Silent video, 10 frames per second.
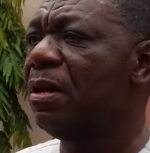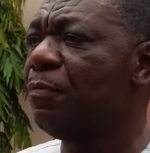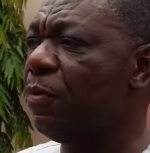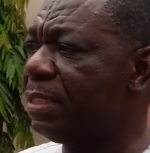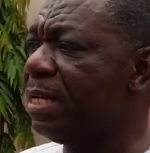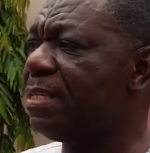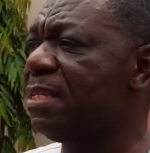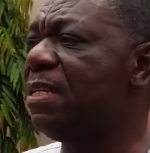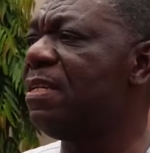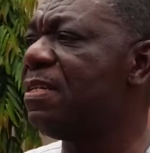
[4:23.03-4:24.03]
for
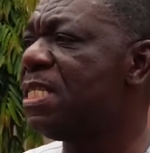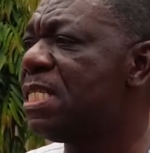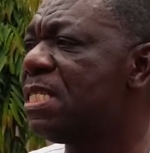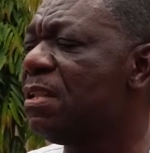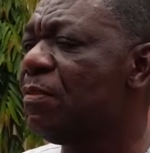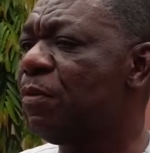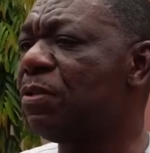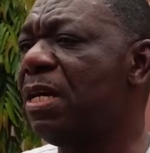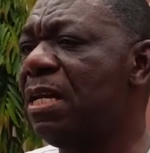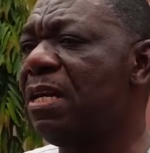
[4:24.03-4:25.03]
testing.
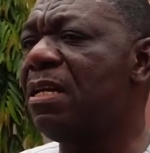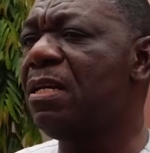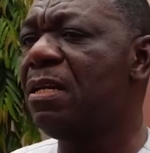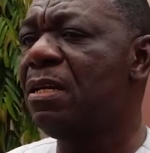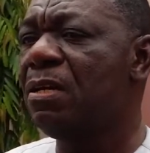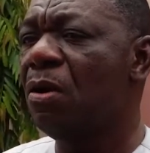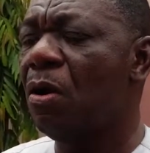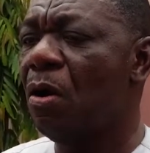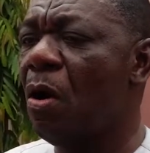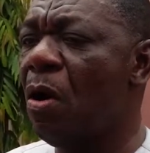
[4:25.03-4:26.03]
Fortunately,
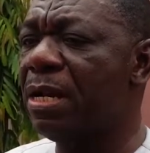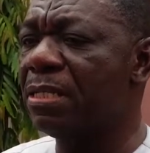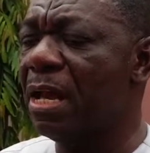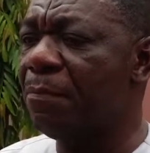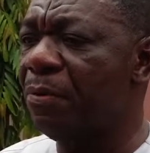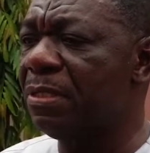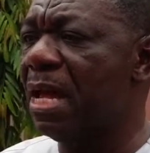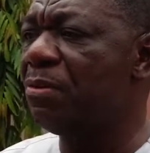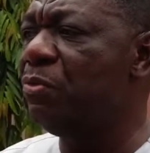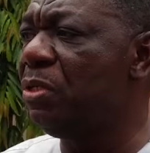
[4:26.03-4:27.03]
all the samples
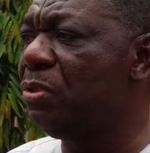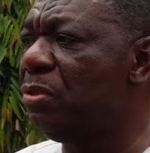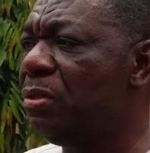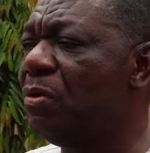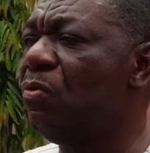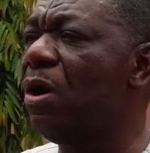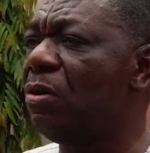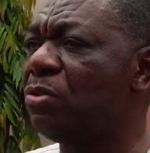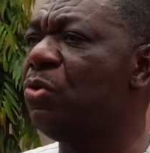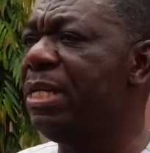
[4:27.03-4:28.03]
that we took were
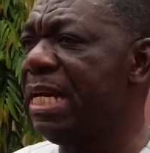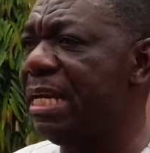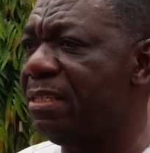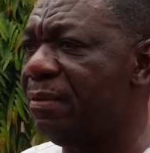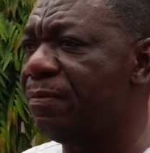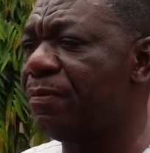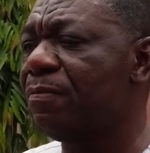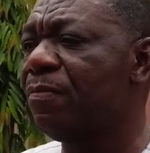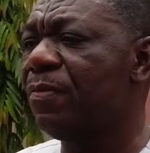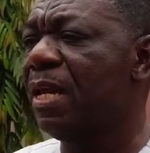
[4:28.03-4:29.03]
also negative.
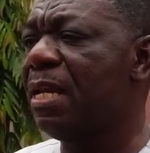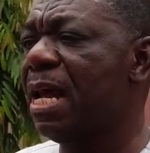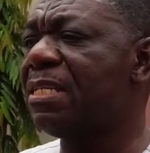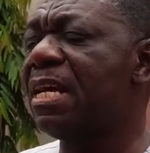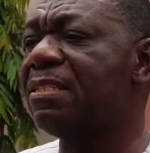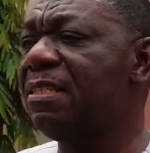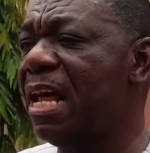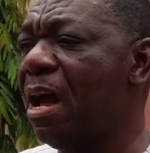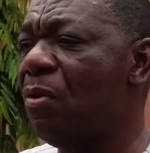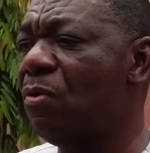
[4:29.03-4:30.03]
And as at
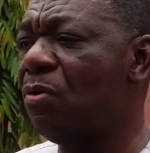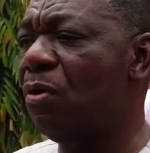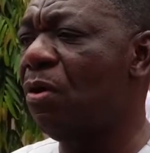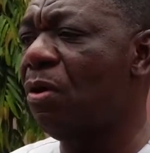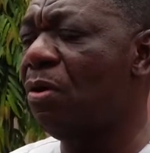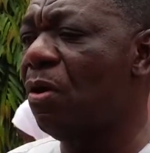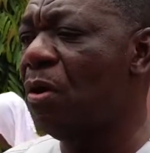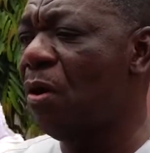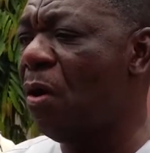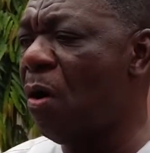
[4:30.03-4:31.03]
now,
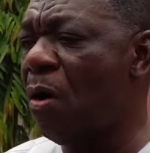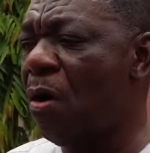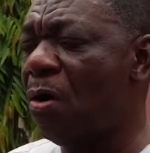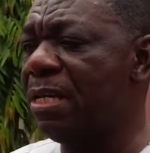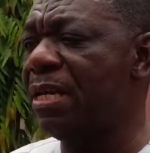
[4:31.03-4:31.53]
all